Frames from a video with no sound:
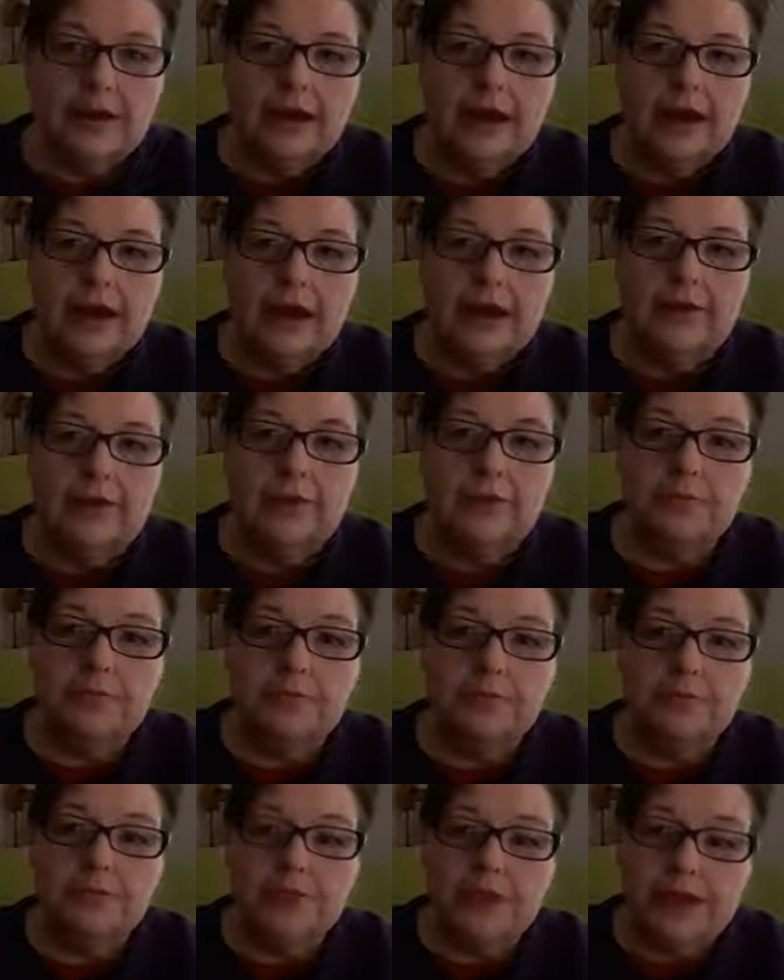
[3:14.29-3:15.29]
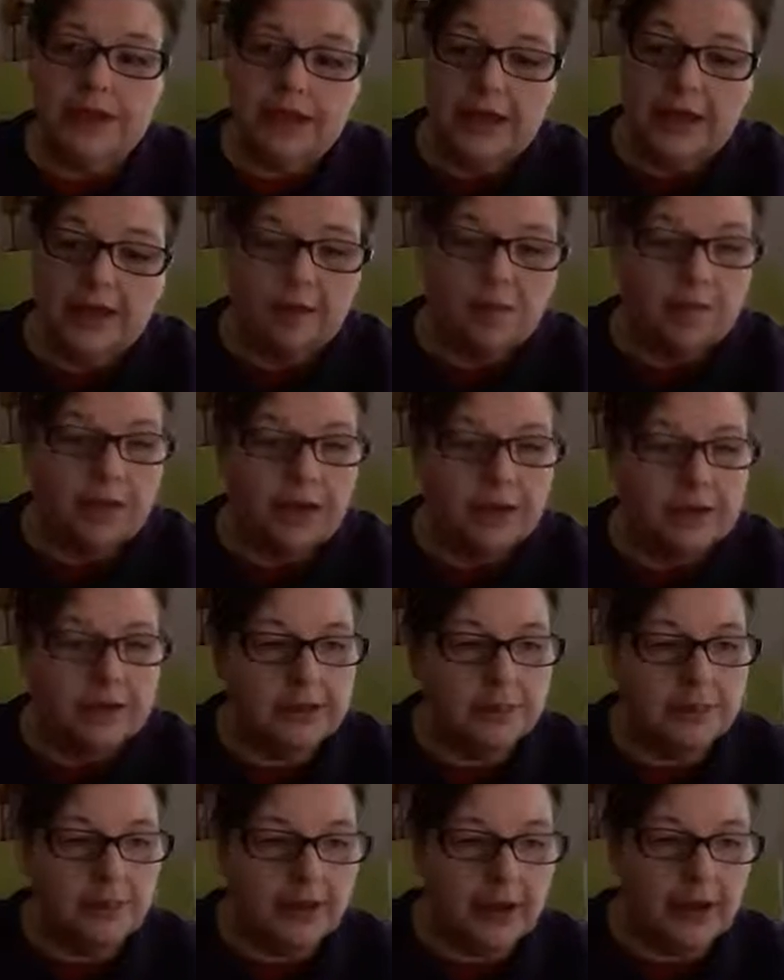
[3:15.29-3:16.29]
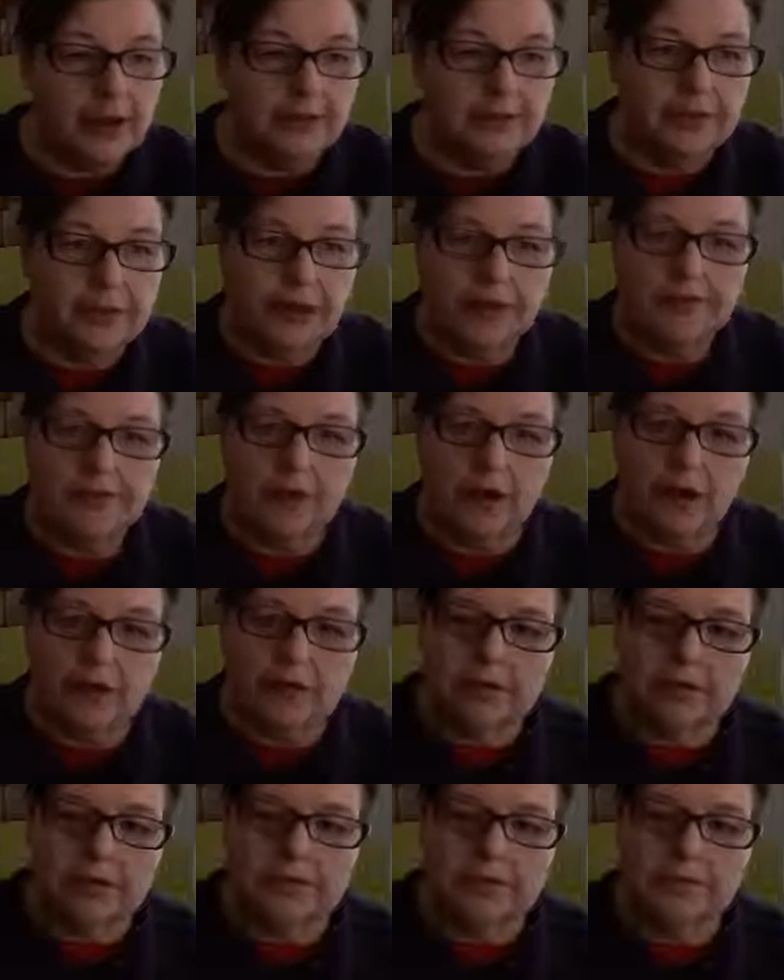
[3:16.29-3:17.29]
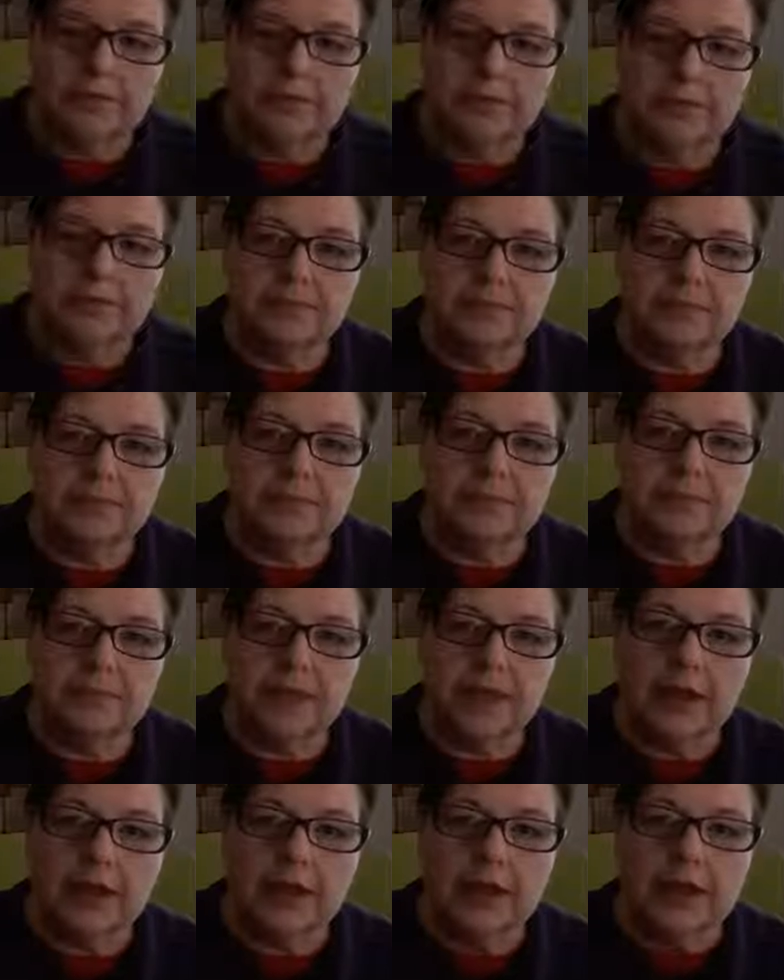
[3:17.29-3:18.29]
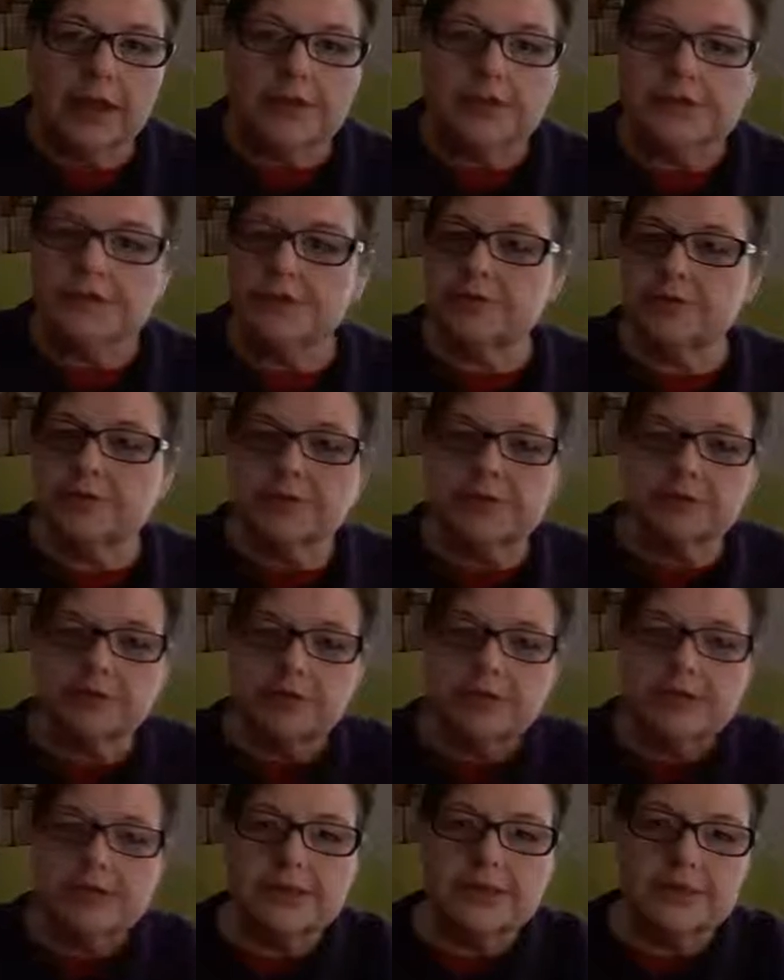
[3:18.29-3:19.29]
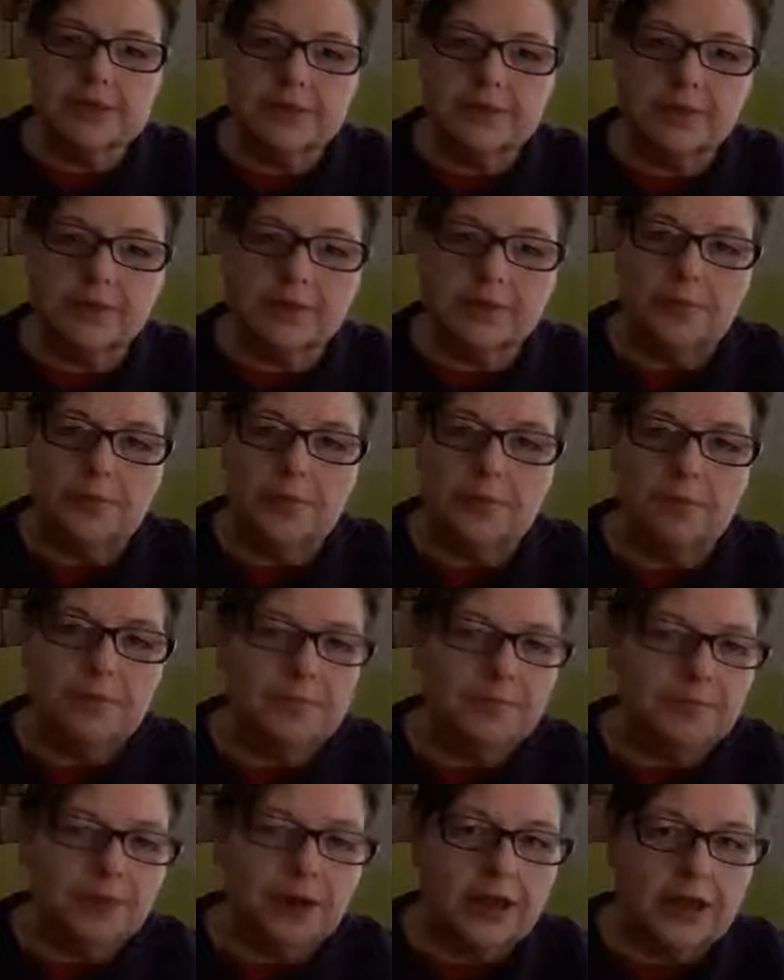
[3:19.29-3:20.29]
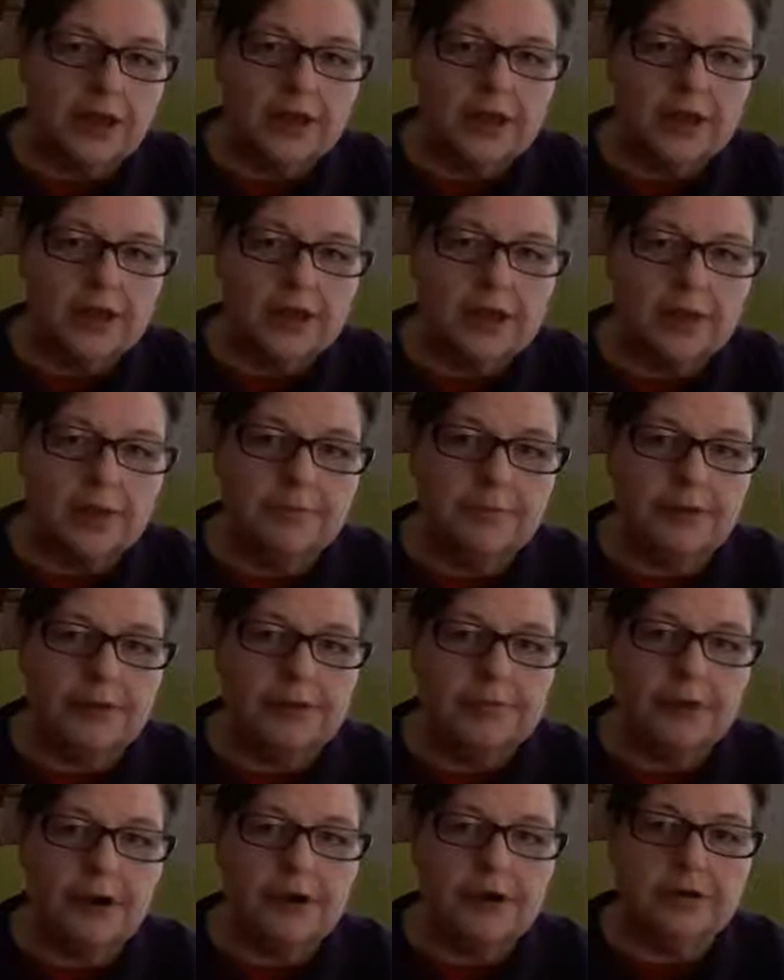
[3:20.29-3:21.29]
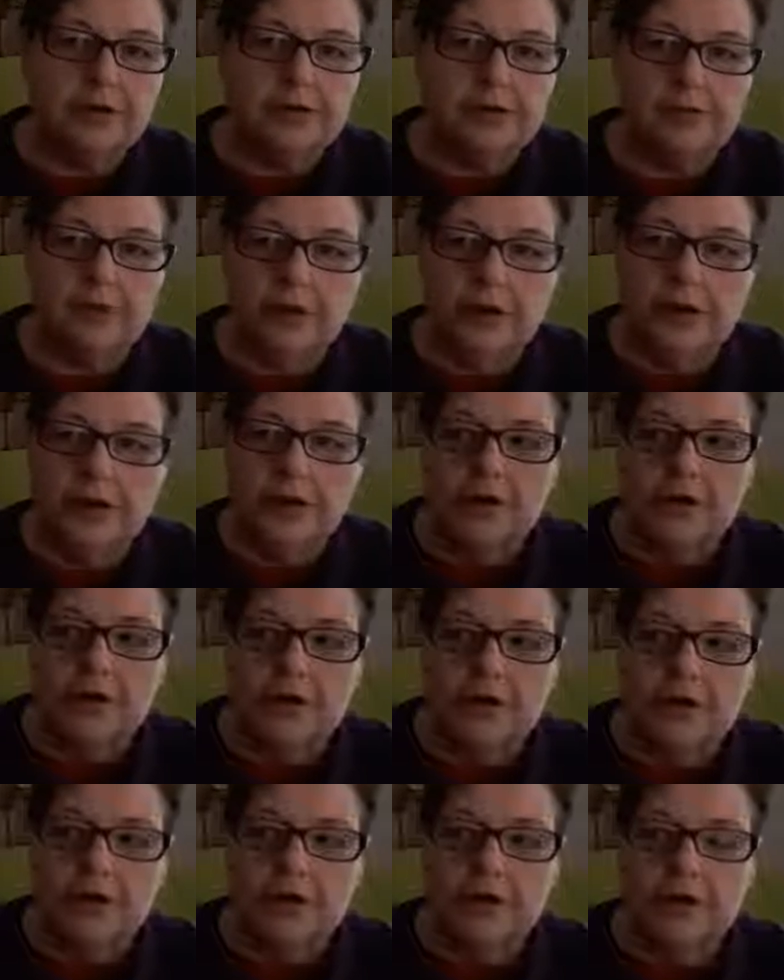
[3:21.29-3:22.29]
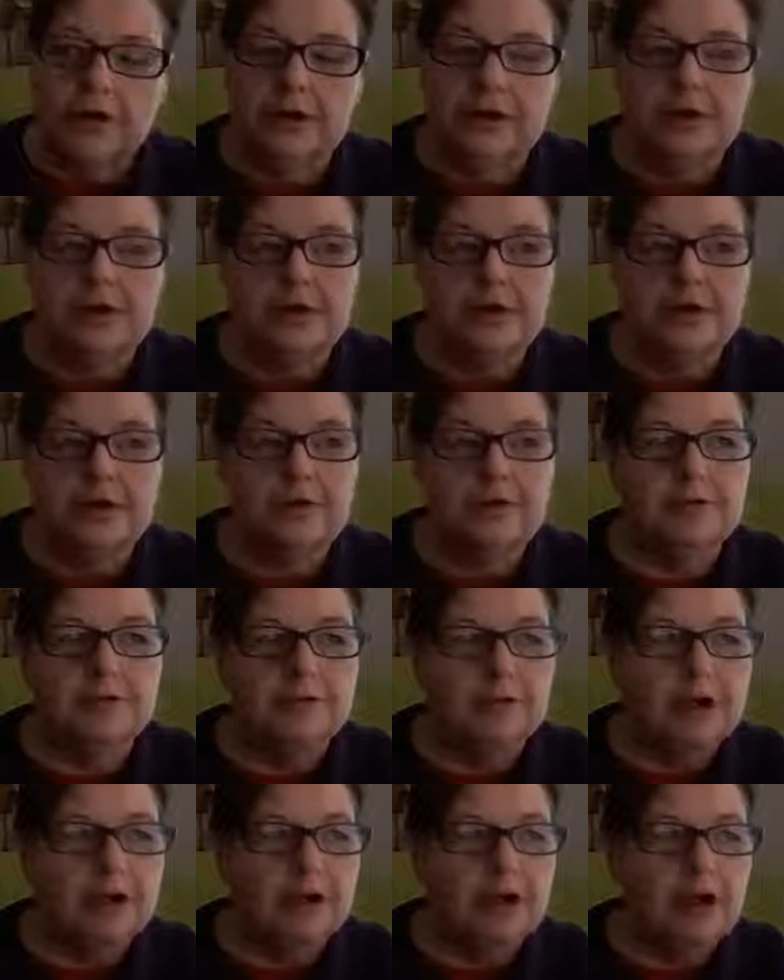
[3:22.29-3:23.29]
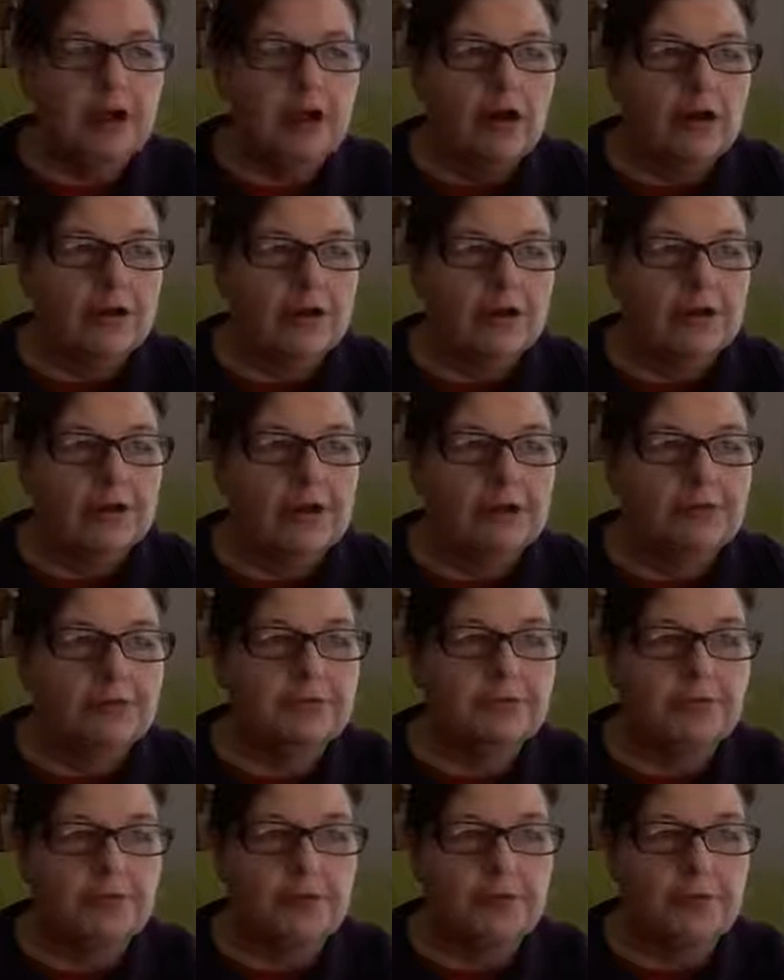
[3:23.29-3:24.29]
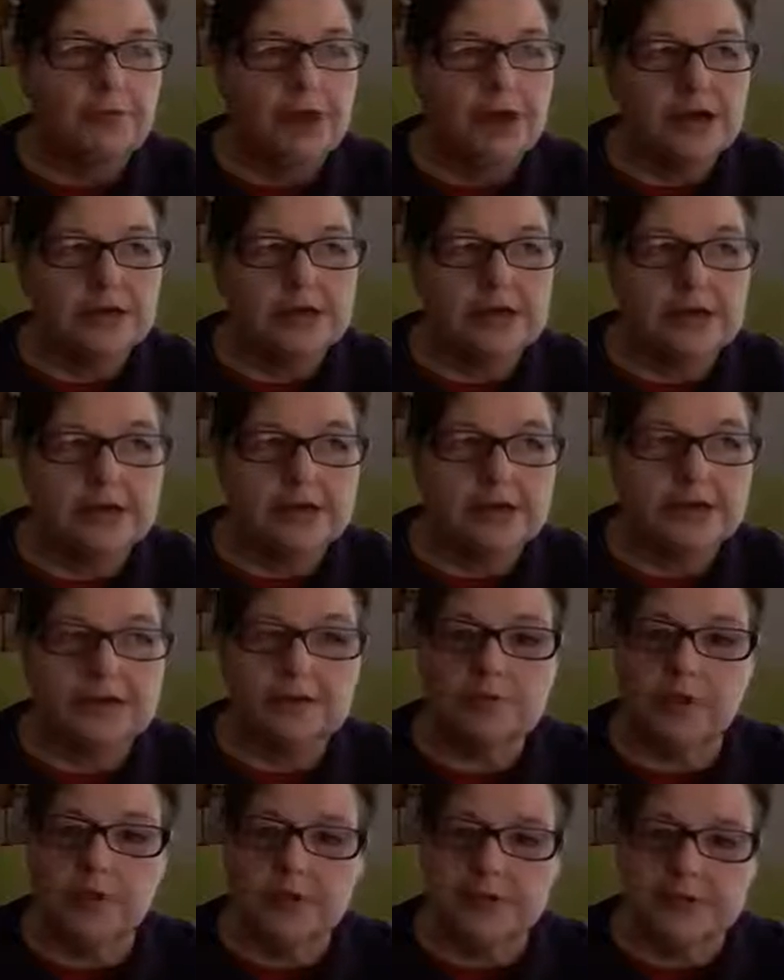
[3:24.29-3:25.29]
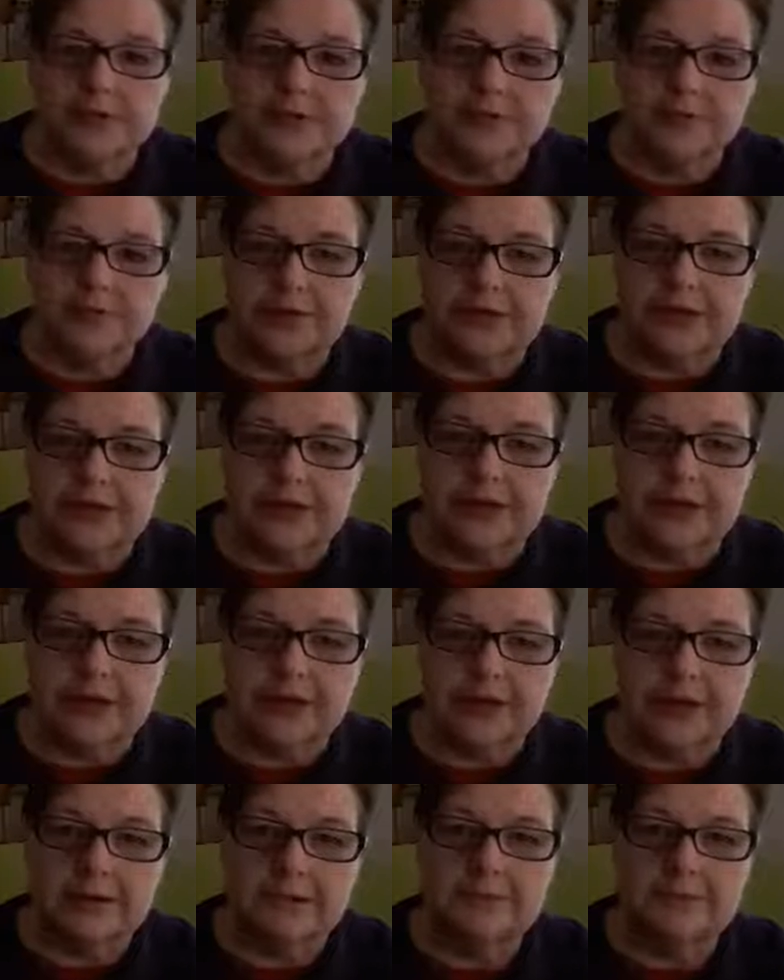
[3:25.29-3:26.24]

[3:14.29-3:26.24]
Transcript: and then He created the plan that I follow. So it's real simple, but we forget and we try to, you know, what do they call it? They throw the plastic against the wall and see if it'll stick.